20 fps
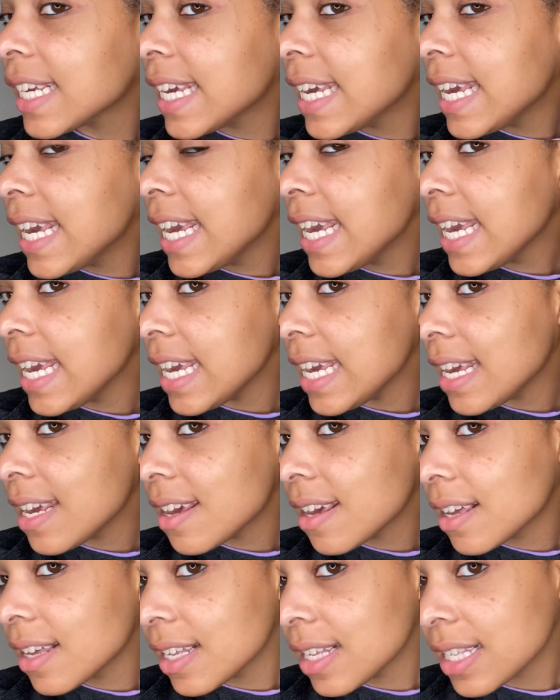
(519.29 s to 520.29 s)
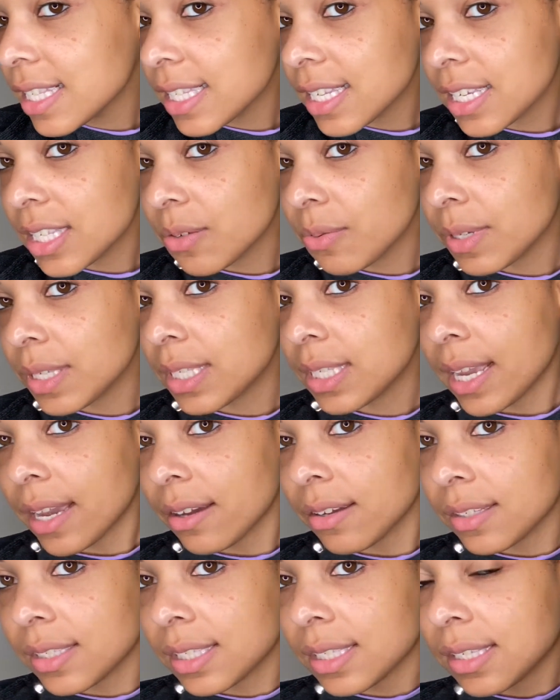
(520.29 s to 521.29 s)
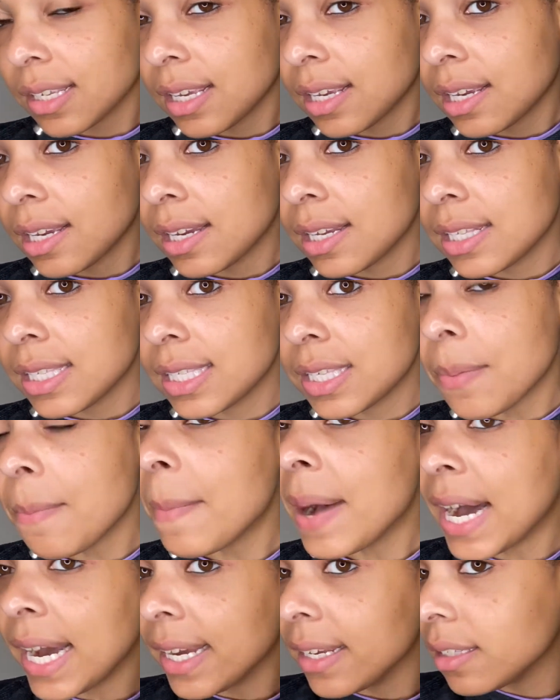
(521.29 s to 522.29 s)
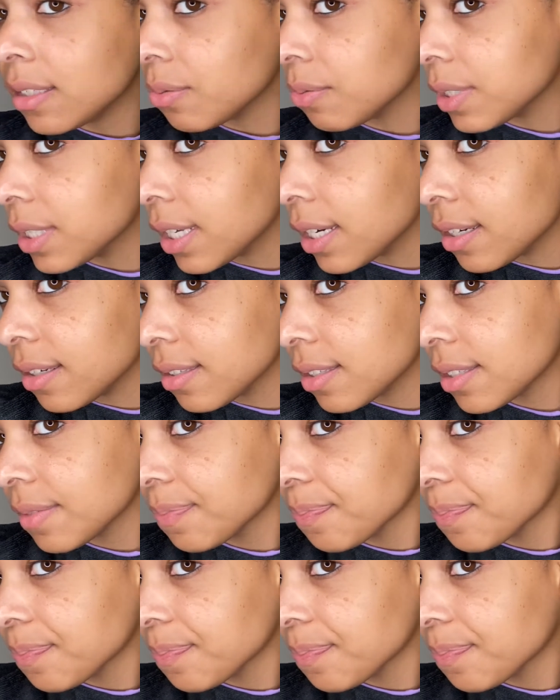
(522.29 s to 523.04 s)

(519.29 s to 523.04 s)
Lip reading: key to twist outs, to my twist outs.